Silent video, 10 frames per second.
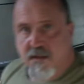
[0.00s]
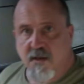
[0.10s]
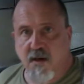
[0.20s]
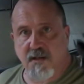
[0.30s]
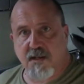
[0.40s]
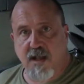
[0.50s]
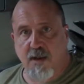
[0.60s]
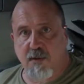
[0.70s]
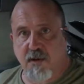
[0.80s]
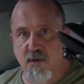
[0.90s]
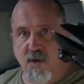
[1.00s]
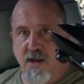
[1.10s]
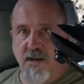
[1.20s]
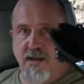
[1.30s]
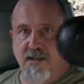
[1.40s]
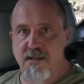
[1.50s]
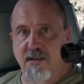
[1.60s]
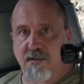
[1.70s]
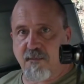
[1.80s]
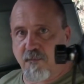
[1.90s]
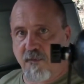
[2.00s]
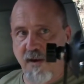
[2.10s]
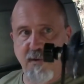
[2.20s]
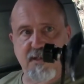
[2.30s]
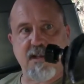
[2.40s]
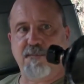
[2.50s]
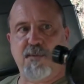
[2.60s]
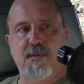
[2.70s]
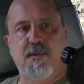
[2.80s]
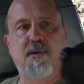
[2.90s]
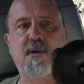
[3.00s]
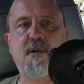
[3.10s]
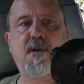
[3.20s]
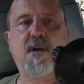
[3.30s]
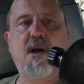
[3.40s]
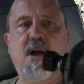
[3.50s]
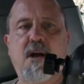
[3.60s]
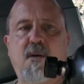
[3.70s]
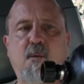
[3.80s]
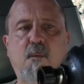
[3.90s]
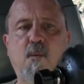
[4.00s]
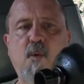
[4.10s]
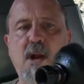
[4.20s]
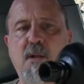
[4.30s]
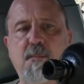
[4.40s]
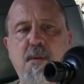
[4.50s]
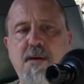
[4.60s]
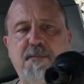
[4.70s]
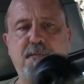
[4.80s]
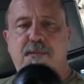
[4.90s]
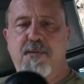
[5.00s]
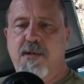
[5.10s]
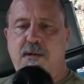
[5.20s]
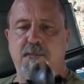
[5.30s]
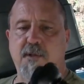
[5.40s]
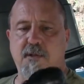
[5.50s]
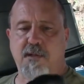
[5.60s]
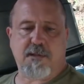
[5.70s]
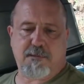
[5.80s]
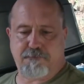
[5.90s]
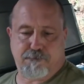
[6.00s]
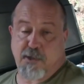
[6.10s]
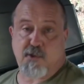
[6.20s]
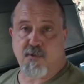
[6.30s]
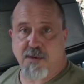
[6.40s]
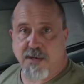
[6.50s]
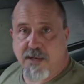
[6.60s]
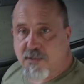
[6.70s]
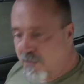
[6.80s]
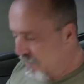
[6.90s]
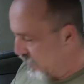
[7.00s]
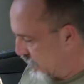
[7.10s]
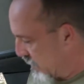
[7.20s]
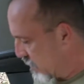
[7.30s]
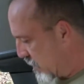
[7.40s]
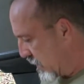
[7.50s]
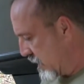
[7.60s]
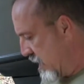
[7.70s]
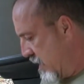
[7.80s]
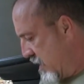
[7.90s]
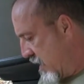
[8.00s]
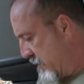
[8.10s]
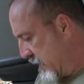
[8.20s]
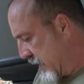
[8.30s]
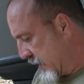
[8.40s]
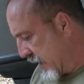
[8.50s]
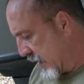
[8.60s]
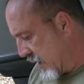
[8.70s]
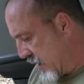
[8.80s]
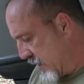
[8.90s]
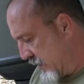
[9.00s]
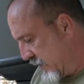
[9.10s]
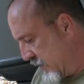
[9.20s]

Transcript: So here's the guy we're going to try next. Uh, very simple uh, round muff. Um, looks like mushroom, I guess, whatever you want to call it. I'm going to get that guy on